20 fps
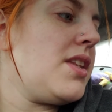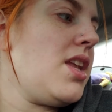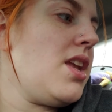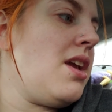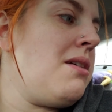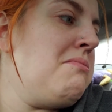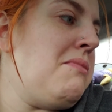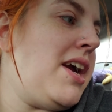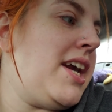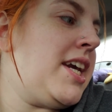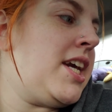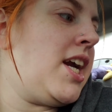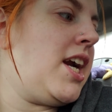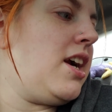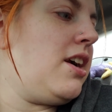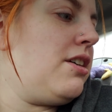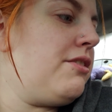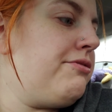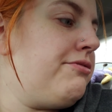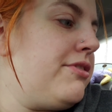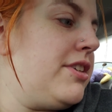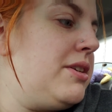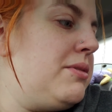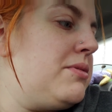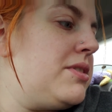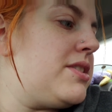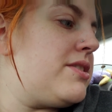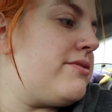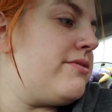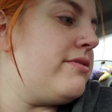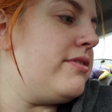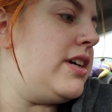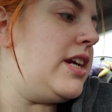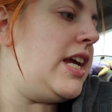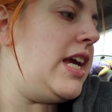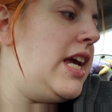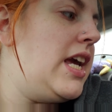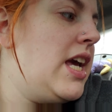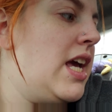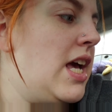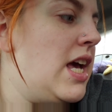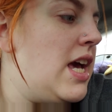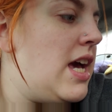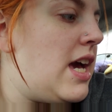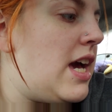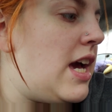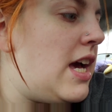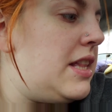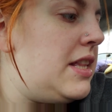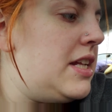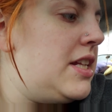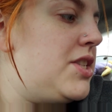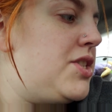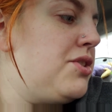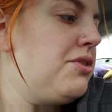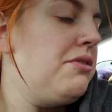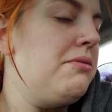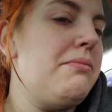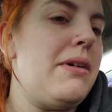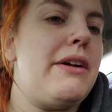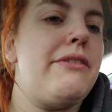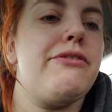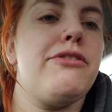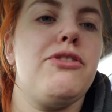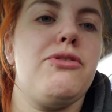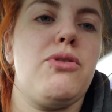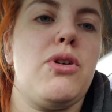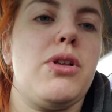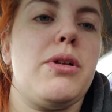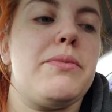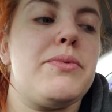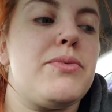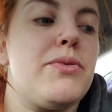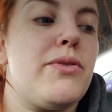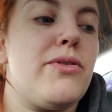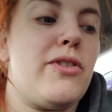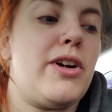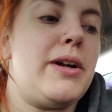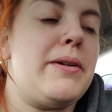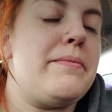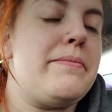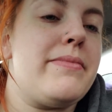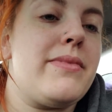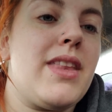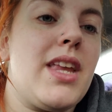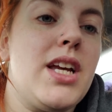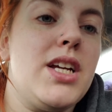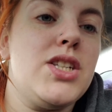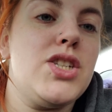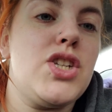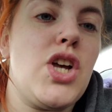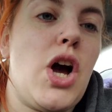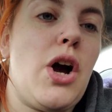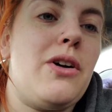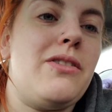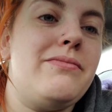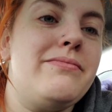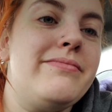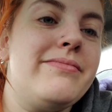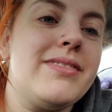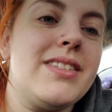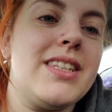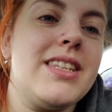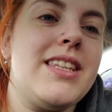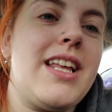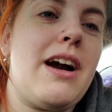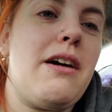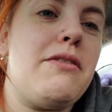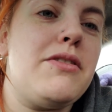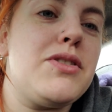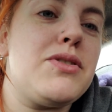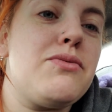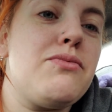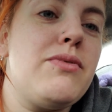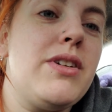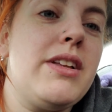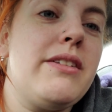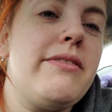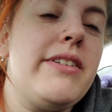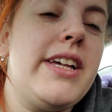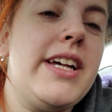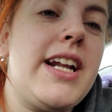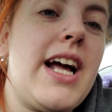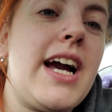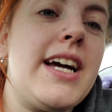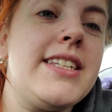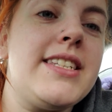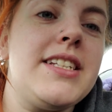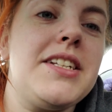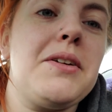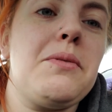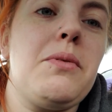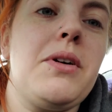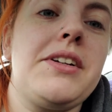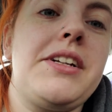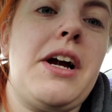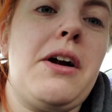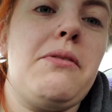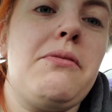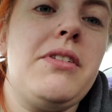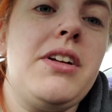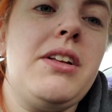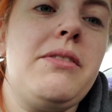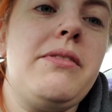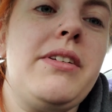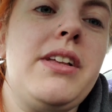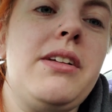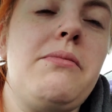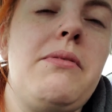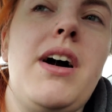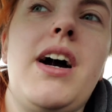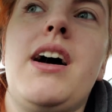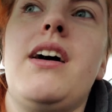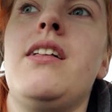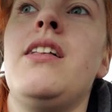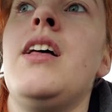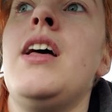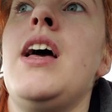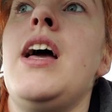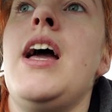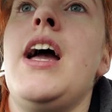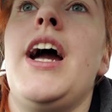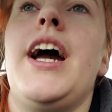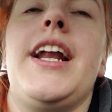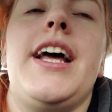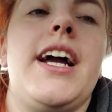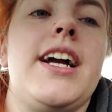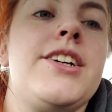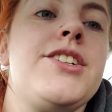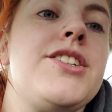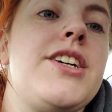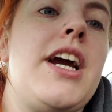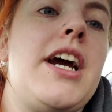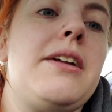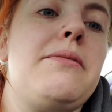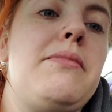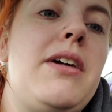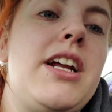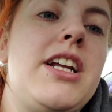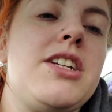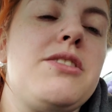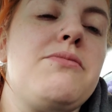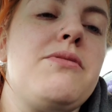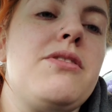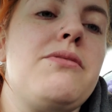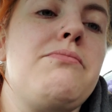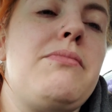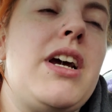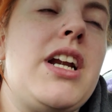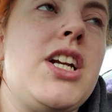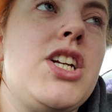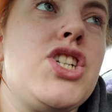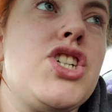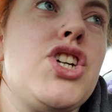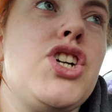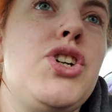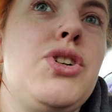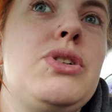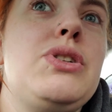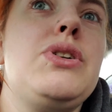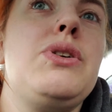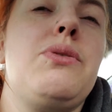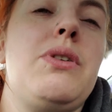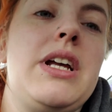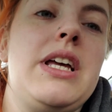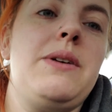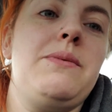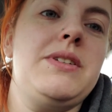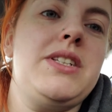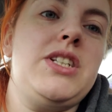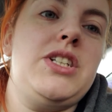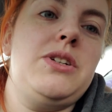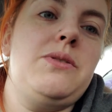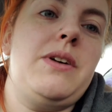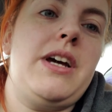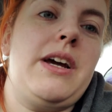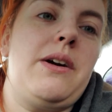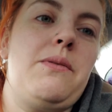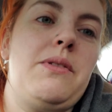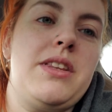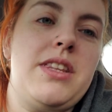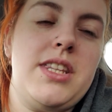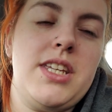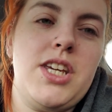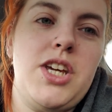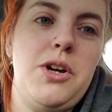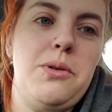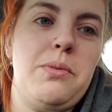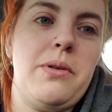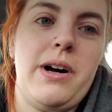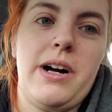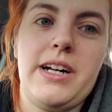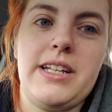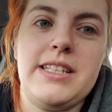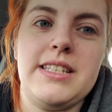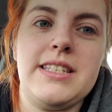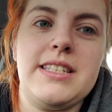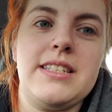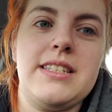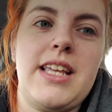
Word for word: My Carefree was free, and then two of my fruit roll-ups were free. So that was really really nice, and it worked out really really well. And I actually had a management manager who knew what he was doing with the coupons.